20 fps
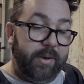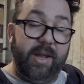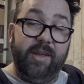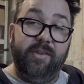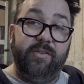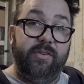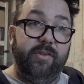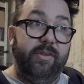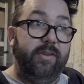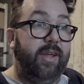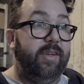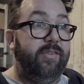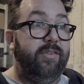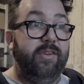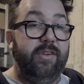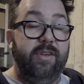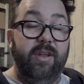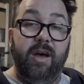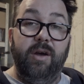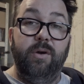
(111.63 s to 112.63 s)
and they
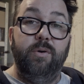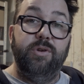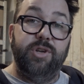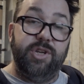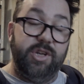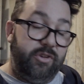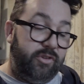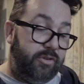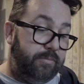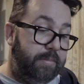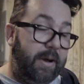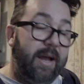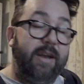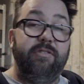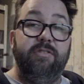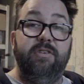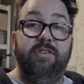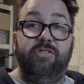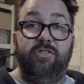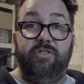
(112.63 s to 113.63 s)
said no, just
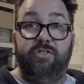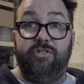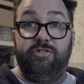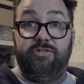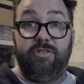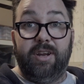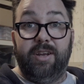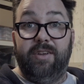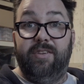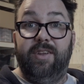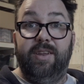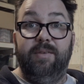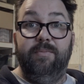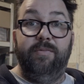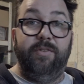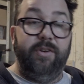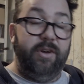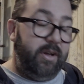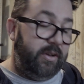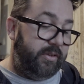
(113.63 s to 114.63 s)
batteries straight to the
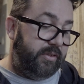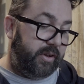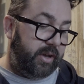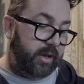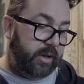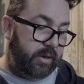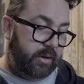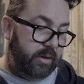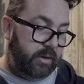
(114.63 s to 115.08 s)
inverter.